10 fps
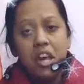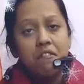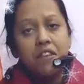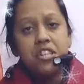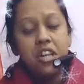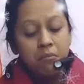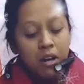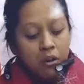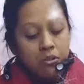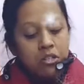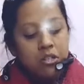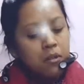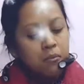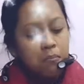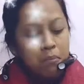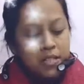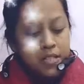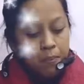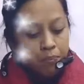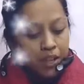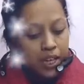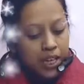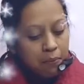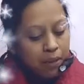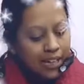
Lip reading: every time out busy. He